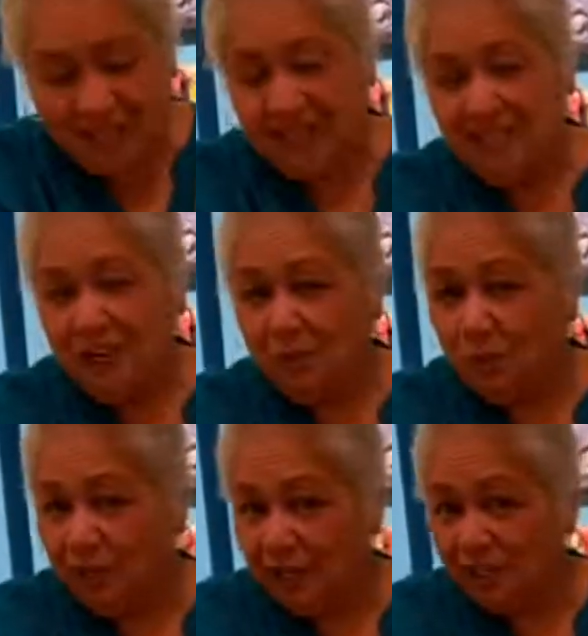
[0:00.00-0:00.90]
Now
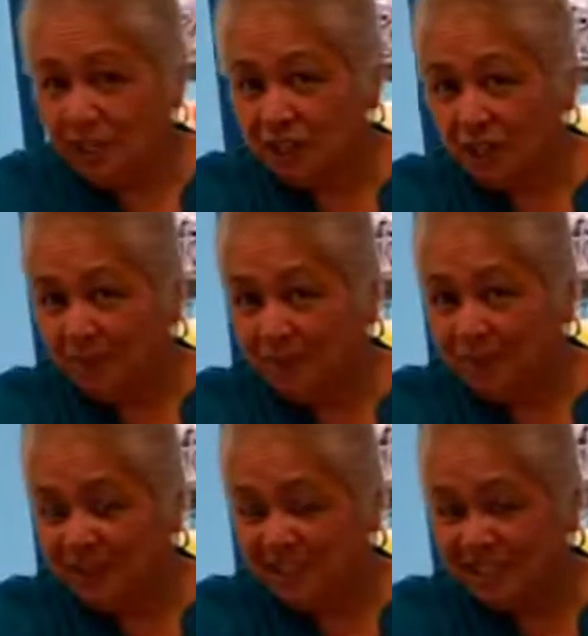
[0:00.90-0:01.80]
where should I
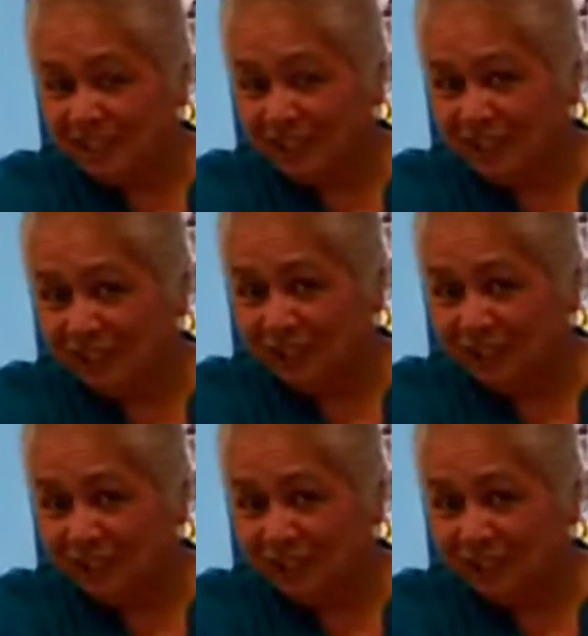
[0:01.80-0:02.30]
put this color?